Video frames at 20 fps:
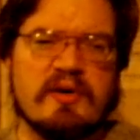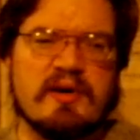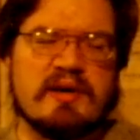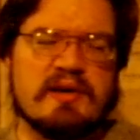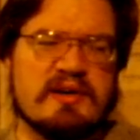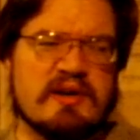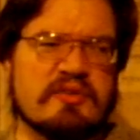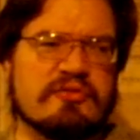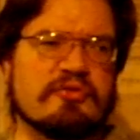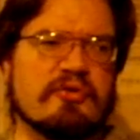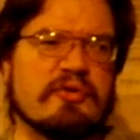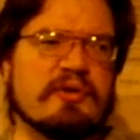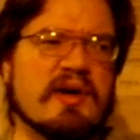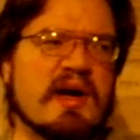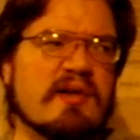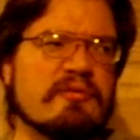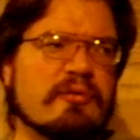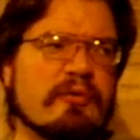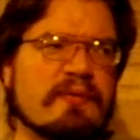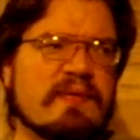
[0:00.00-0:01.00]
yet don't have
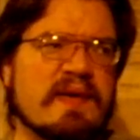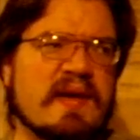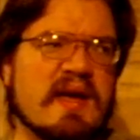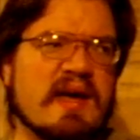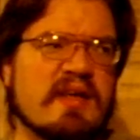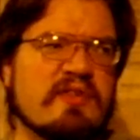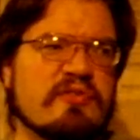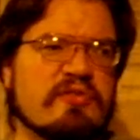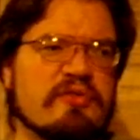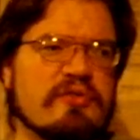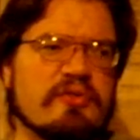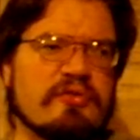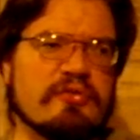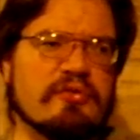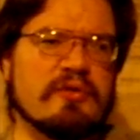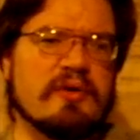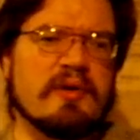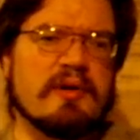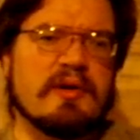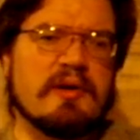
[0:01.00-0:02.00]
all the answers
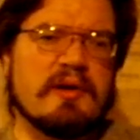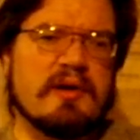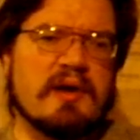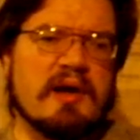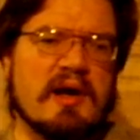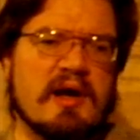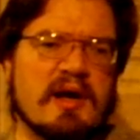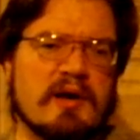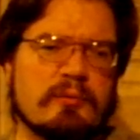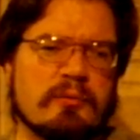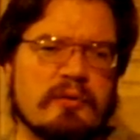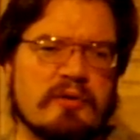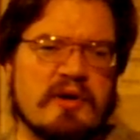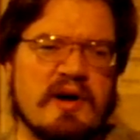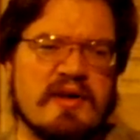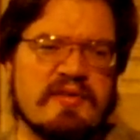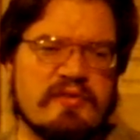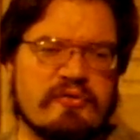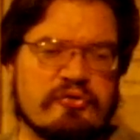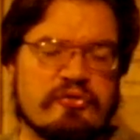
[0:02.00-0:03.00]
will
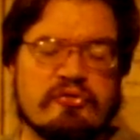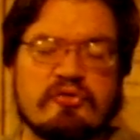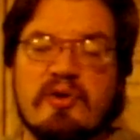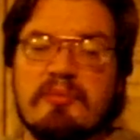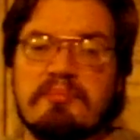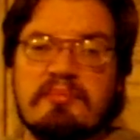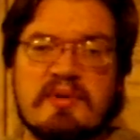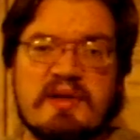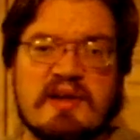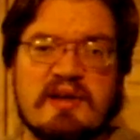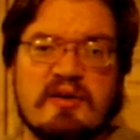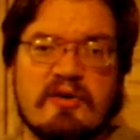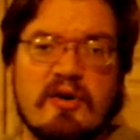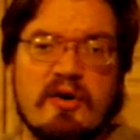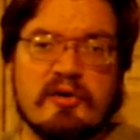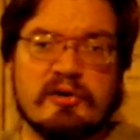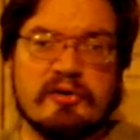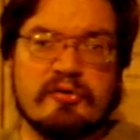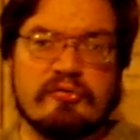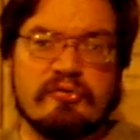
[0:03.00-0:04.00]
either stop being
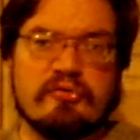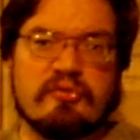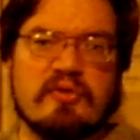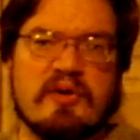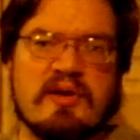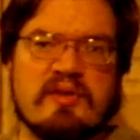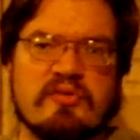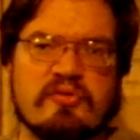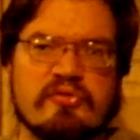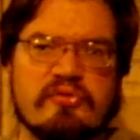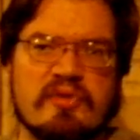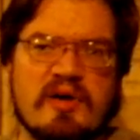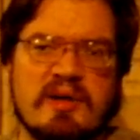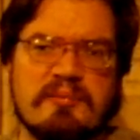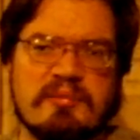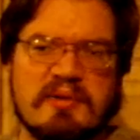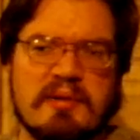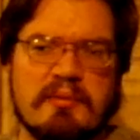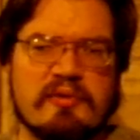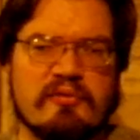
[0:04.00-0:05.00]
honest and start
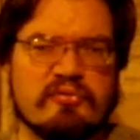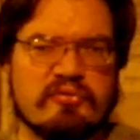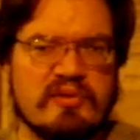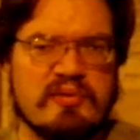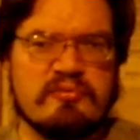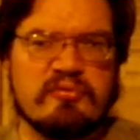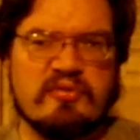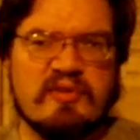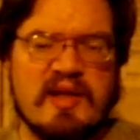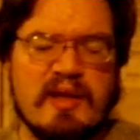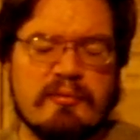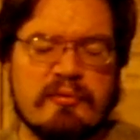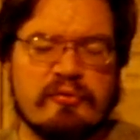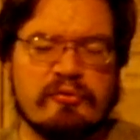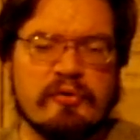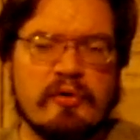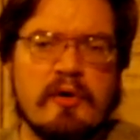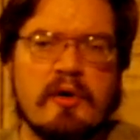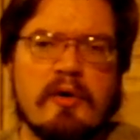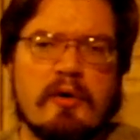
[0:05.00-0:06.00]
becoming flim-flammers,
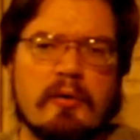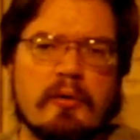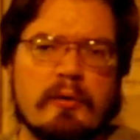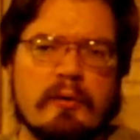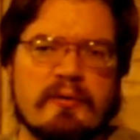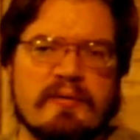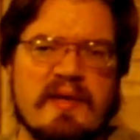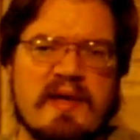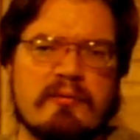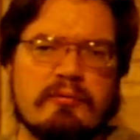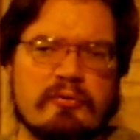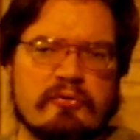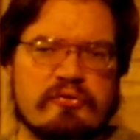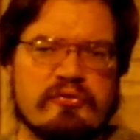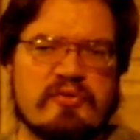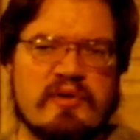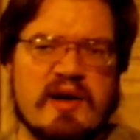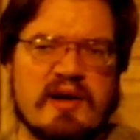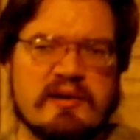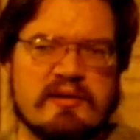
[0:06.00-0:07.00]
or they will
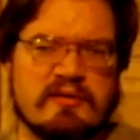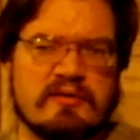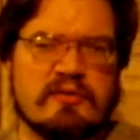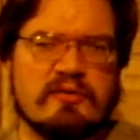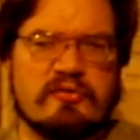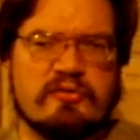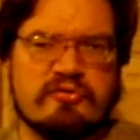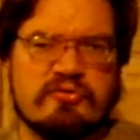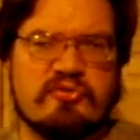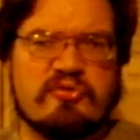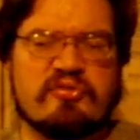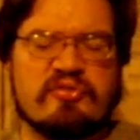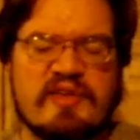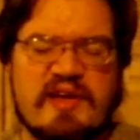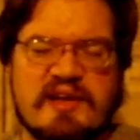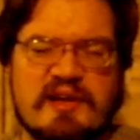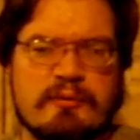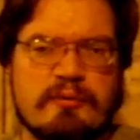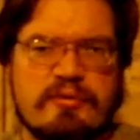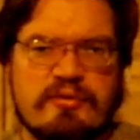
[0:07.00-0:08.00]
start
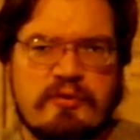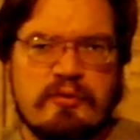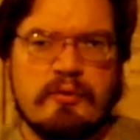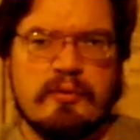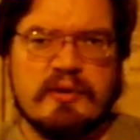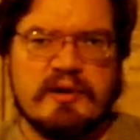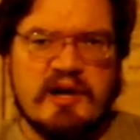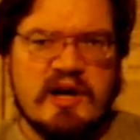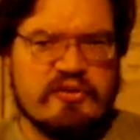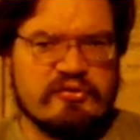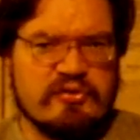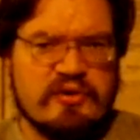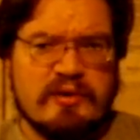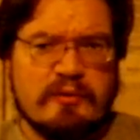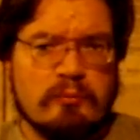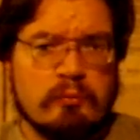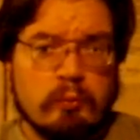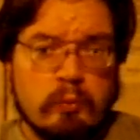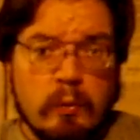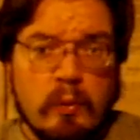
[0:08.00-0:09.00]
standing with you and asking
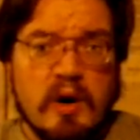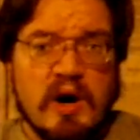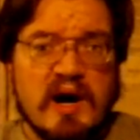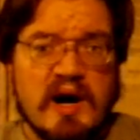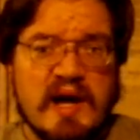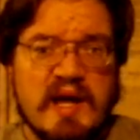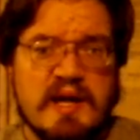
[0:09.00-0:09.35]
why.